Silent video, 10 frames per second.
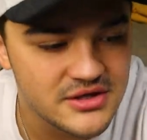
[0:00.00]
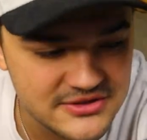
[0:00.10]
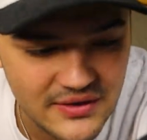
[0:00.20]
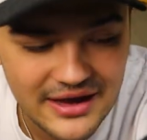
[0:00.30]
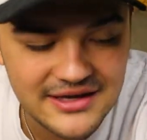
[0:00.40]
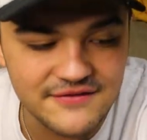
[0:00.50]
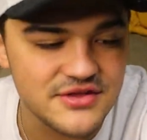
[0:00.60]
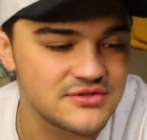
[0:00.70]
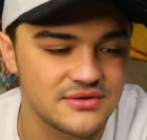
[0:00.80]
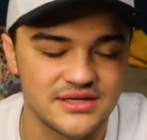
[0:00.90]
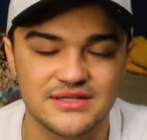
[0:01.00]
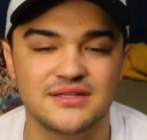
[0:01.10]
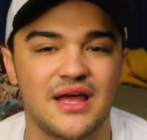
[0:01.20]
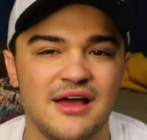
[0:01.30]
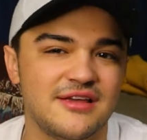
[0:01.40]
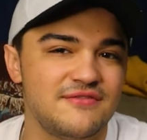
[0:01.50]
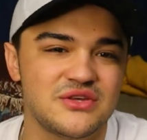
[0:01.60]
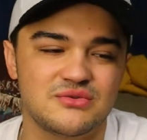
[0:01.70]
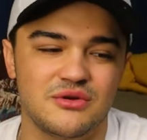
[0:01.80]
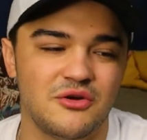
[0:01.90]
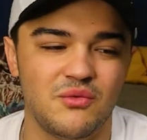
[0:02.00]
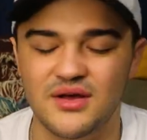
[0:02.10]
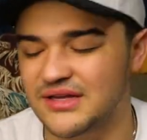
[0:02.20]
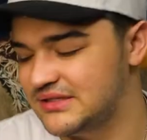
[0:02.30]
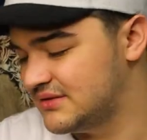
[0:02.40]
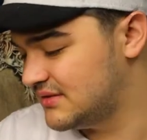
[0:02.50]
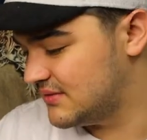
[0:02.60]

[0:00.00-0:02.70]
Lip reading: So I'll give this one a 1.